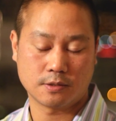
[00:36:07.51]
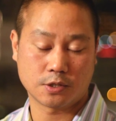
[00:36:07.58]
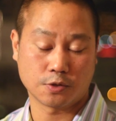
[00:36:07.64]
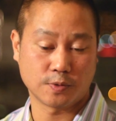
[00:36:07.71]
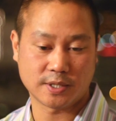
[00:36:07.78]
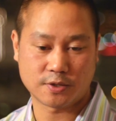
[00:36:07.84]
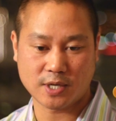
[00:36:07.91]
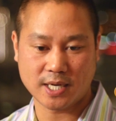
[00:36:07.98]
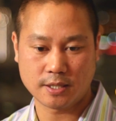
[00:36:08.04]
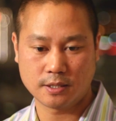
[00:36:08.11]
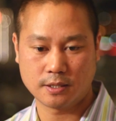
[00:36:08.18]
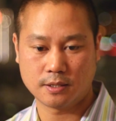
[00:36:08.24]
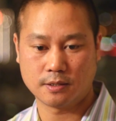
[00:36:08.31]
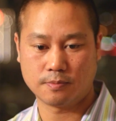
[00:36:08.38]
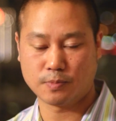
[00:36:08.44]
so we try
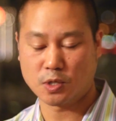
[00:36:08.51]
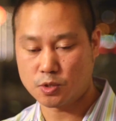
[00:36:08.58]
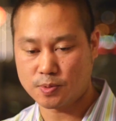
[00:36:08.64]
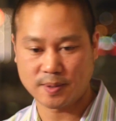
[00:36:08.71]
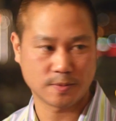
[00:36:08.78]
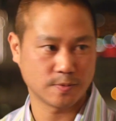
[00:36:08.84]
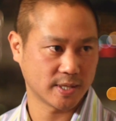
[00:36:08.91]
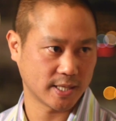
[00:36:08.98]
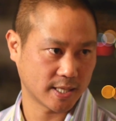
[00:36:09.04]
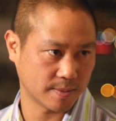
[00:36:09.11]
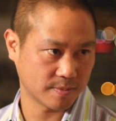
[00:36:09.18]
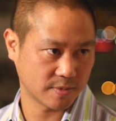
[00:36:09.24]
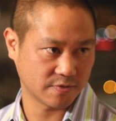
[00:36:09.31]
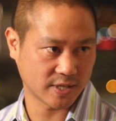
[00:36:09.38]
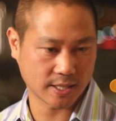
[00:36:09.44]
to, most people when they
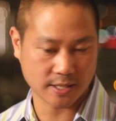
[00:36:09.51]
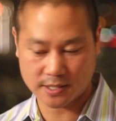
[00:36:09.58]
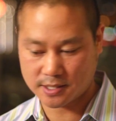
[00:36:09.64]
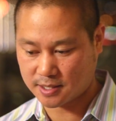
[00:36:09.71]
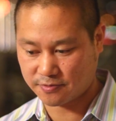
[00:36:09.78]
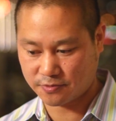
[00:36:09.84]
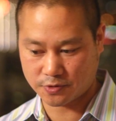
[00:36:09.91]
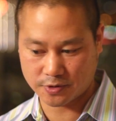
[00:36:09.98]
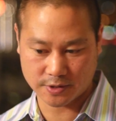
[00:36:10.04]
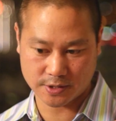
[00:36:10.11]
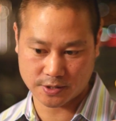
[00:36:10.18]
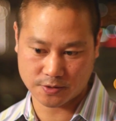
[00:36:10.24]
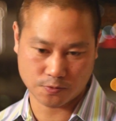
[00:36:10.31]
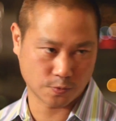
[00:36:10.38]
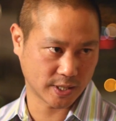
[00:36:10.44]
come to Vegas come for
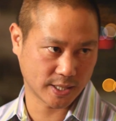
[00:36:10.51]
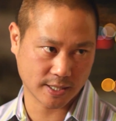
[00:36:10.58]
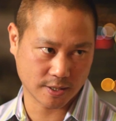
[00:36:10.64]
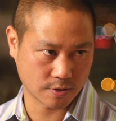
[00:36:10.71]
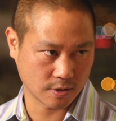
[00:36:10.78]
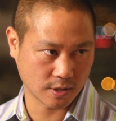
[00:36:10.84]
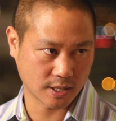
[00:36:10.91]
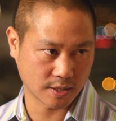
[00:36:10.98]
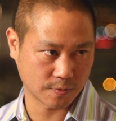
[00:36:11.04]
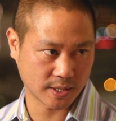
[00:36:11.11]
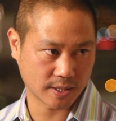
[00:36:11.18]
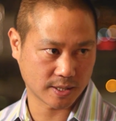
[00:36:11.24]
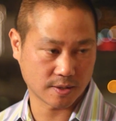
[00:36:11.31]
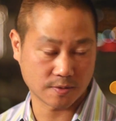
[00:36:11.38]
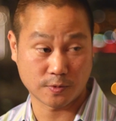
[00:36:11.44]
this weekend or long
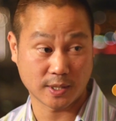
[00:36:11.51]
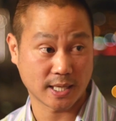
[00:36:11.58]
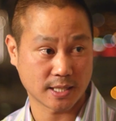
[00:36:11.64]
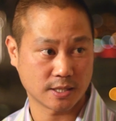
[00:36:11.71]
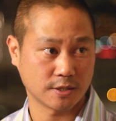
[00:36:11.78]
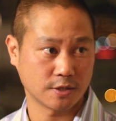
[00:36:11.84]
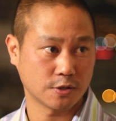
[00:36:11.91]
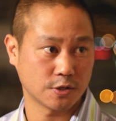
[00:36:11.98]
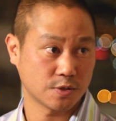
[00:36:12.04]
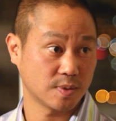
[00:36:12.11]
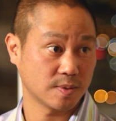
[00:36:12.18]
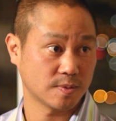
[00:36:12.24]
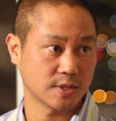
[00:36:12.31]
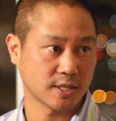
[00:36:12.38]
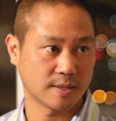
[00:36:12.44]
weekend, and we actually encourage
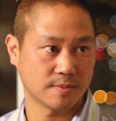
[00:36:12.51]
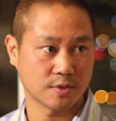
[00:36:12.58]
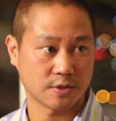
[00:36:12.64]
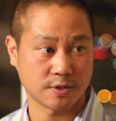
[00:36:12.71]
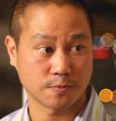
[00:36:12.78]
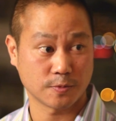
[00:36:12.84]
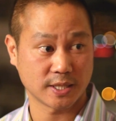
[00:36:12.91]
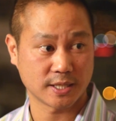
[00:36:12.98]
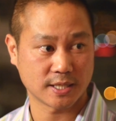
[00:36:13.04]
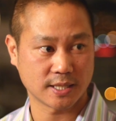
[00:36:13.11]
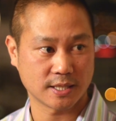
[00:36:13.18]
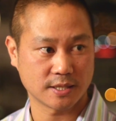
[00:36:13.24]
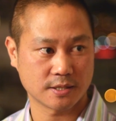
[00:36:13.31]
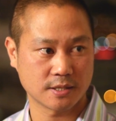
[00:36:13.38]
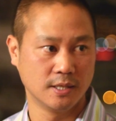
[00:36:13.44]
people to come during
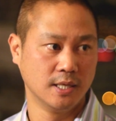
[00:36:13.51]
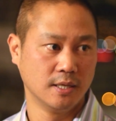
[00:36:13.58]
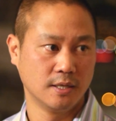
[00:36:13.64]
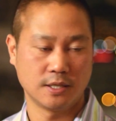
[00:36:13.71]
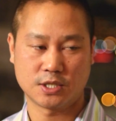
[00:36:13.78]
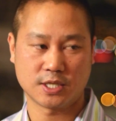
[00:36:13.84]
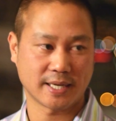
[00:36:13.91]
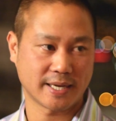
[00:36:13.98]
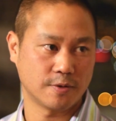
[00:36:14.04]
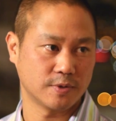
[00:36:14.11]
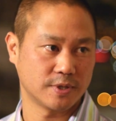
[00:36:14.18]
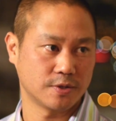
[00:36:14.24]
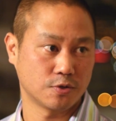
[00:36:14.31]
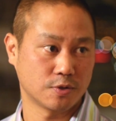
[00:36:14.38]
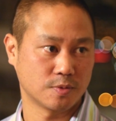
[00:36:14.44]
weekdays and check out
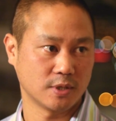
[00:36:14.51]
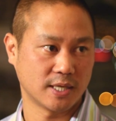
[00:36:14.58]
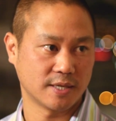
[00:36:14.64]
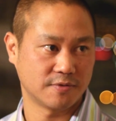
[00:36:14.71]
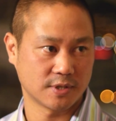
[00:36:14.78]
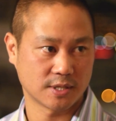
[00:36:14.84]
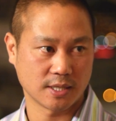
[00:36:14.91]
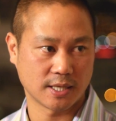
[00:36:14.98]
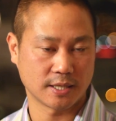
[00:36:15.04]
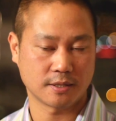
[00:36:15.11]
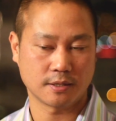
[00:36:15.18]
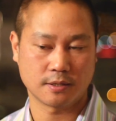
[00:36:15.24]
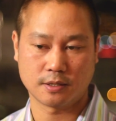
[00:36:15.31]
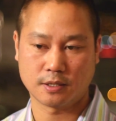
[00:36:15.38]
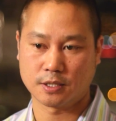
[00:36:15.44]
what normal life is
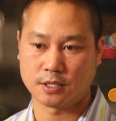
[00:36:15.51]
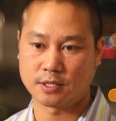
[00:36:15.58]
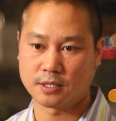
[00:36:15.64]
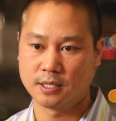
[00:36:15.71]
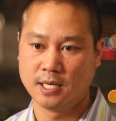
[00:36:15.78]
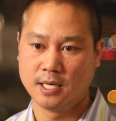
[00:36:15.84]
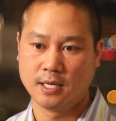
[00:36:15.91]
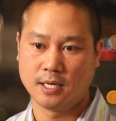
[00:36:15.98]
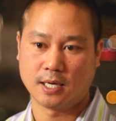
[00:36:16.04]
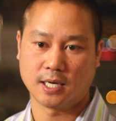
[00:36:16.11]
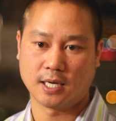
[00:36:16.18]
like here.